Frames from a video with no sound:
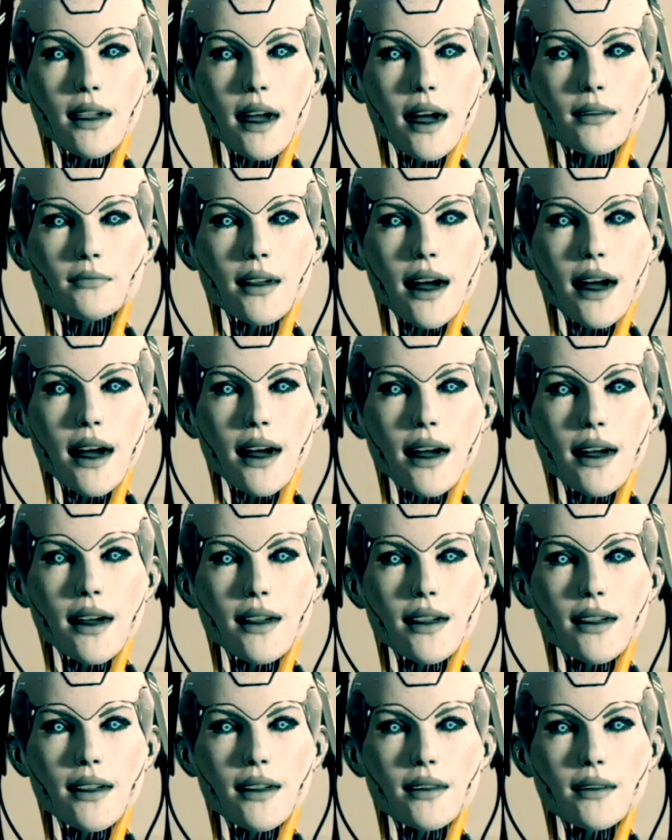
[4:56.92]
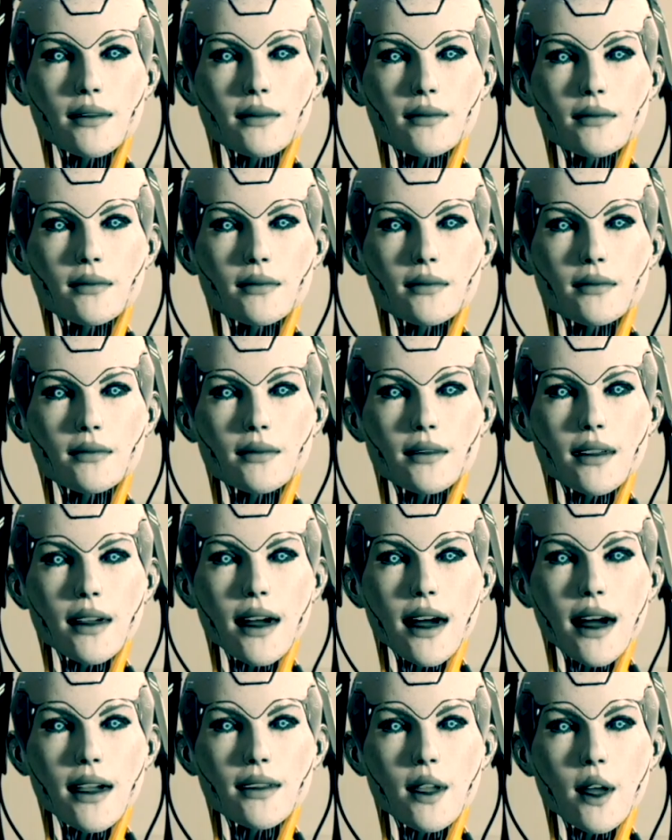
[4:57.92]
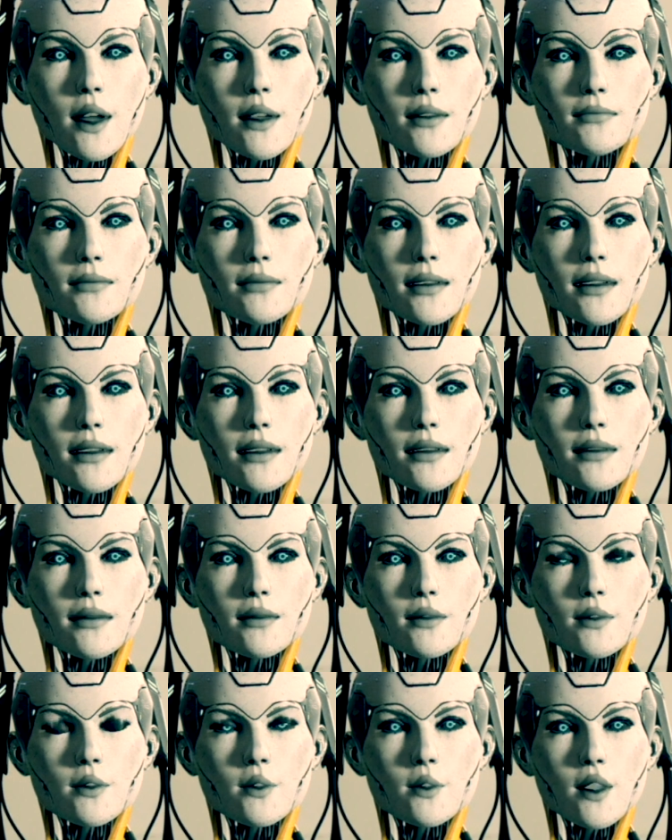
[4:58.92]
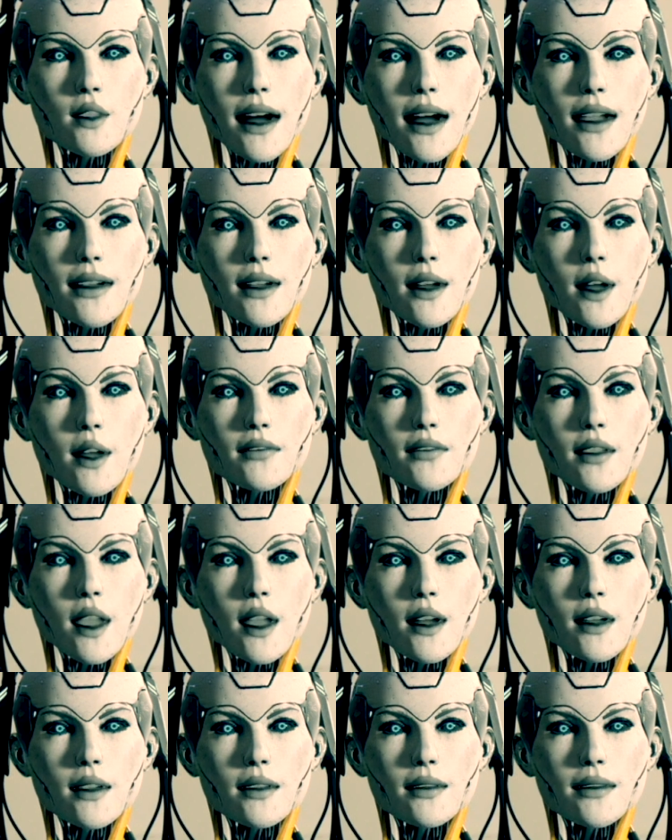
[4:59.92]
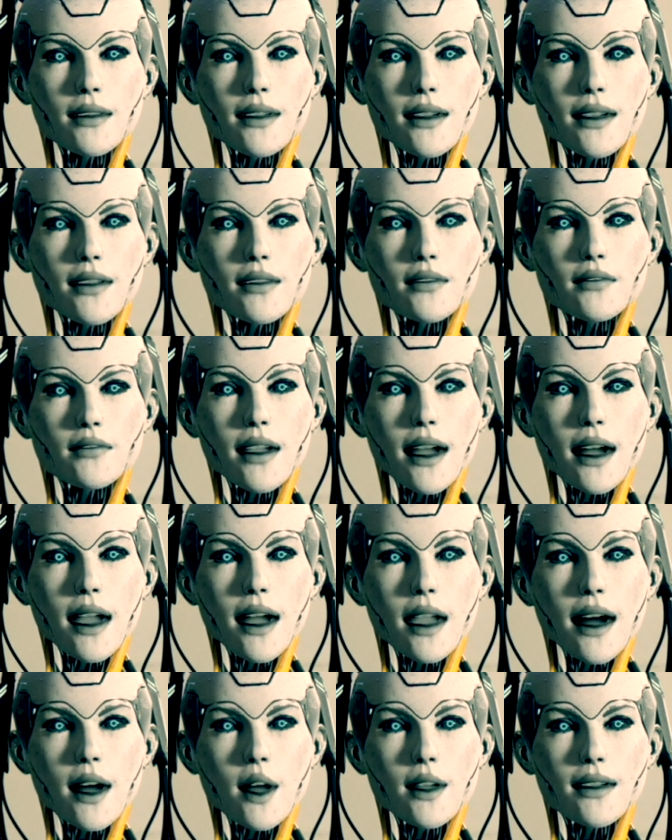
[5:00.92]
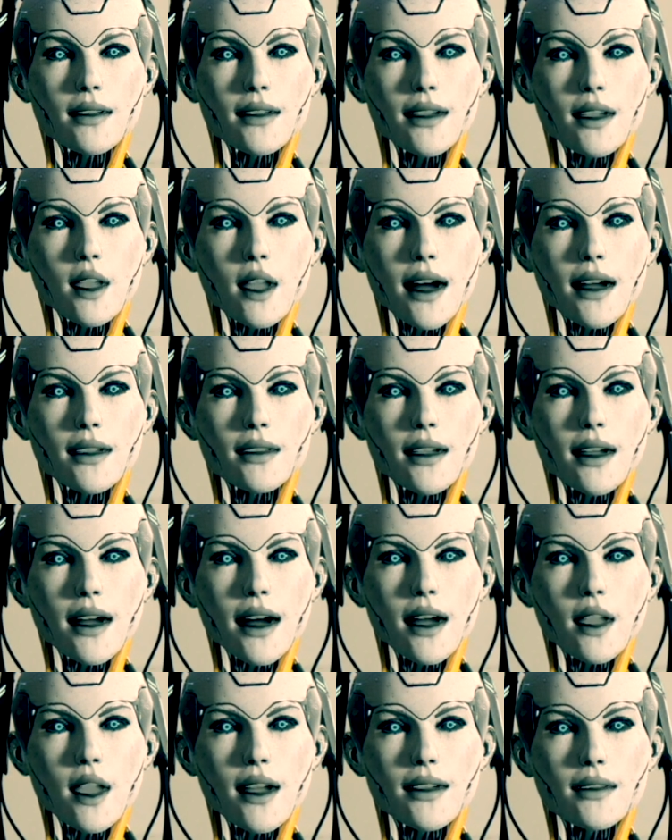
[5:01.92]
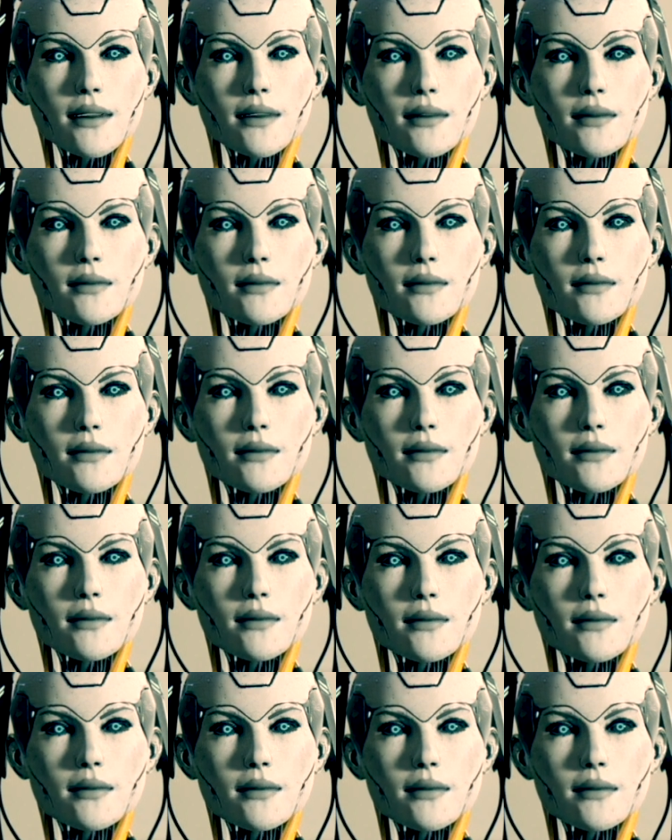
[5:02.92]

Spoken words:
My idea, you guys saw in the trailer, you know, I have Robin from Teen Titans, and I have